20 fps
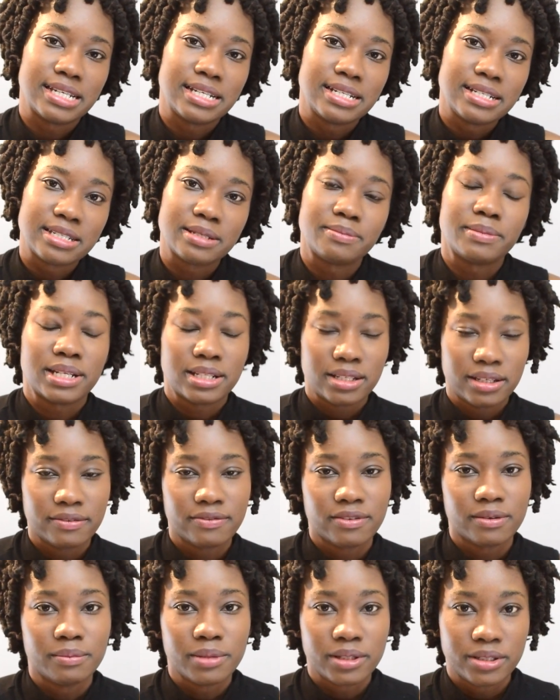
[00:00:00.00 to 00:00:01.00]
intimately
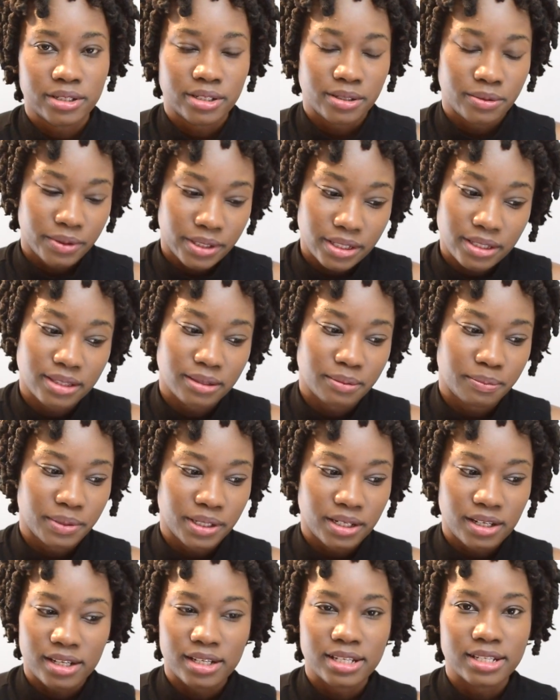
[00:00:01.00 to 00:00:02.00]
familiar with
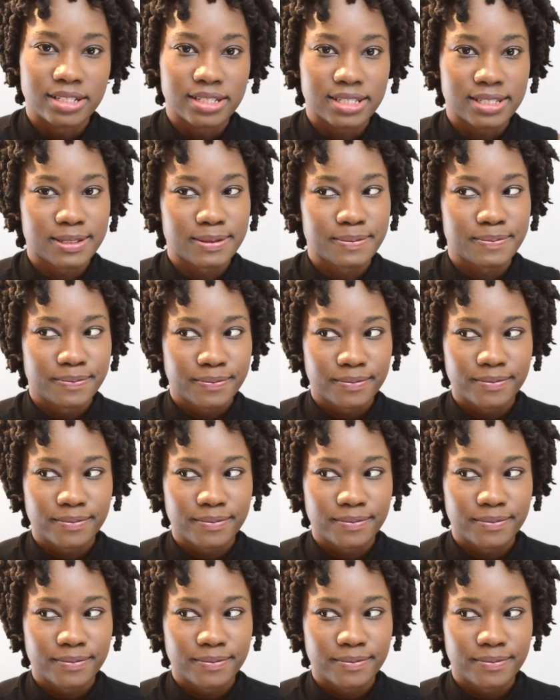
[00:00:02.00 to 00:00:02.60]
because